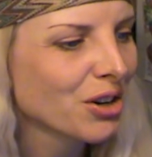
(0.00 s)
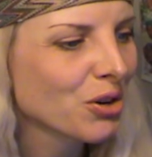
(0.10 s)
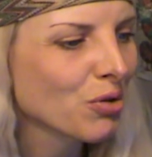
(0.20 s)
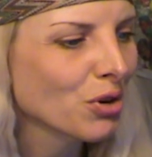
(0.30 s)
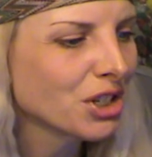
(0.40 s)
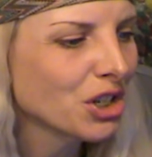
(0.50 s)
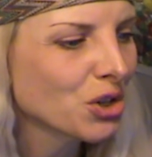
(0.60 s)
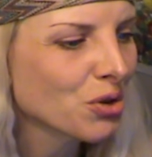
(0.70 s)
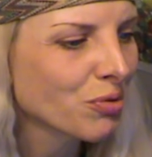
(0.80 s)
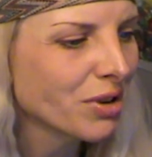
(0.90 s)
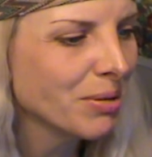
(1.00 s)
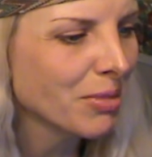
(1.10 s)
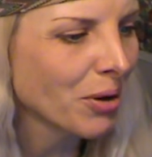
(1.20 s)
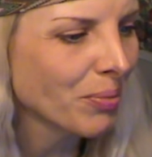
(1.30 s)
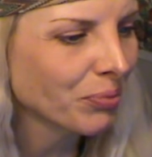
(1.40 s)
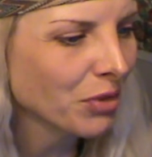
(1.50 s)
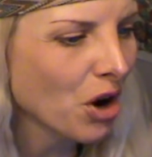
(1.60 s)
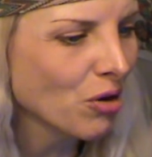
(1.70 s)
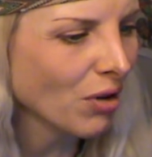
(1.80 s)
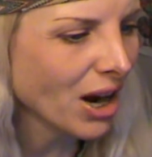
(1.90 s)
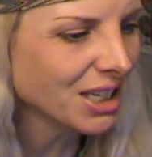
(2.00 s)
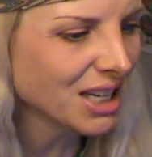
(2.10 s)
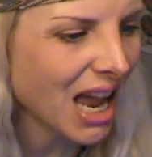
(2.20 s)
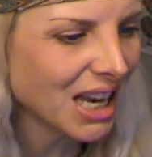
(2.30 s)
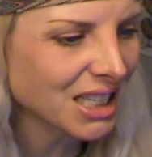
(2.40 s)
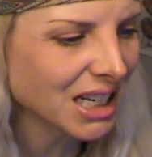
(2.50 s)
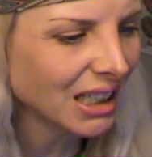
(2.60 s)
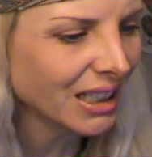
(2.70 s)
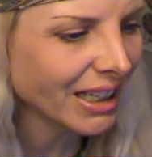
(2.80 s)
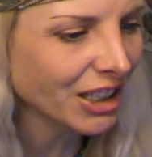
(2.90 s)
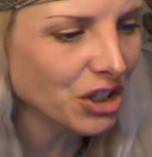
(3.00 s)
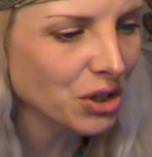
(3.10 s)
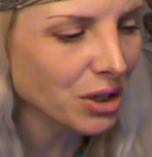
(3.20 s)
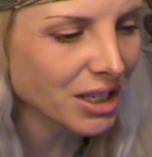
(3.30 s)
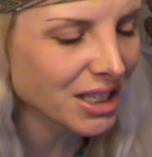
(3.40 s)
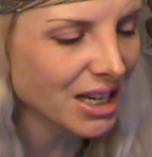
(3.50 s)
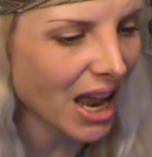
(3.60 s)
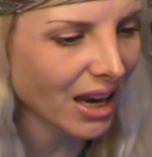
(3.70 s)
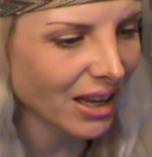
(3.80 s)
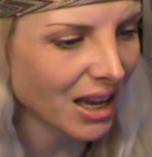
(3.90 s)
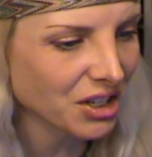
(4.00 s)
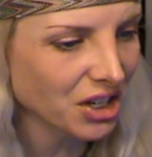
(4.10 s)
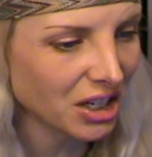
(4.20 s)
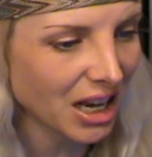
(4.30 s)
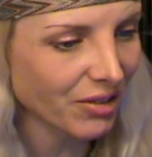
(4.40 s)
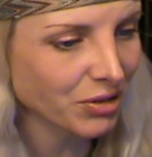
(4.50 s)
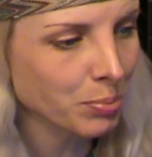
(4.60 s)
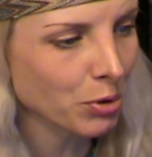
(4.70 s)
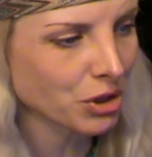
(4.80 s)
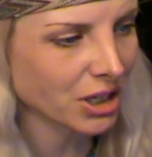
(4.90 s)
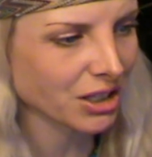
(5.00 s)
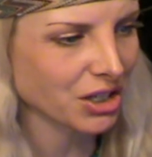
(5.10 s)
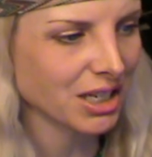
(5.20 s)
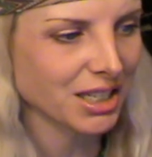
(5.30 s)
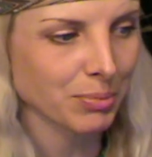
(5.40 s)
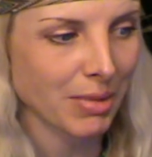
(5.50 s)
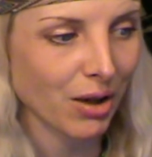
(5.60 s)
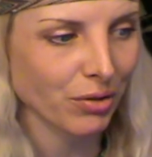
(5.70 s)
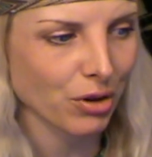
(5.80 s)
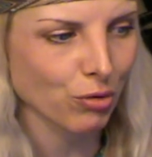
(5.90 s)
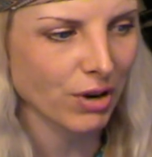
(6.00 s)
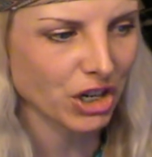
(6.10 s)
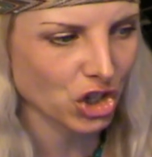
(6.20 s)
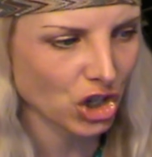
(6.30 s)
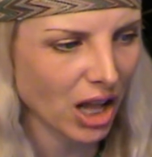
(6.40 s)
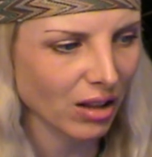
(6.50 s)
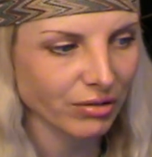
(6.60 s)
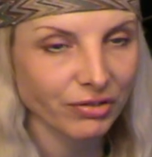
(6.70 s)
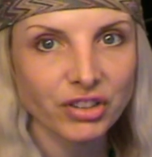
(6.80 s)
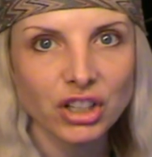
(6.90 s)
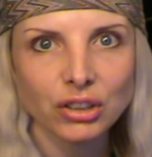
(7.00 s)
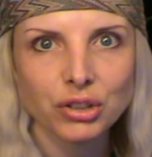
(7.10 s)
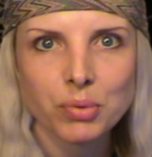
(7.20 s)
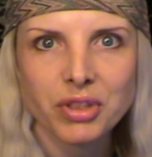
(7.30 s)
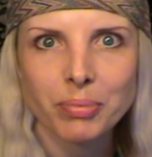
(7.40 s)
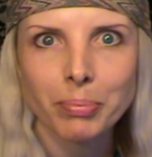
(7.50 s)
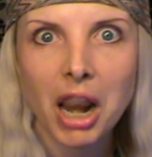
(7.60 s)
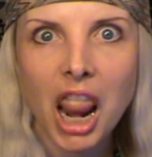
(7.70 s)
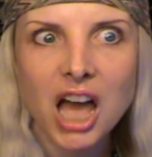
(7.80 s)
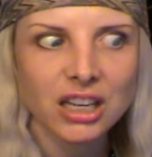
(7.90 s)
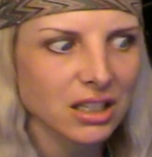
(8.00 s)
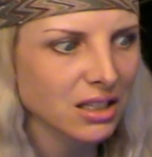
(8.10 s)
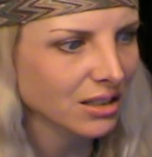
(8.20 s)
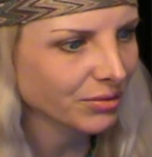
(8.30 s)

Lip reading: Krotishorima, her right hand clinging to his neck and her left putting to his mouth a red shell filled with blood,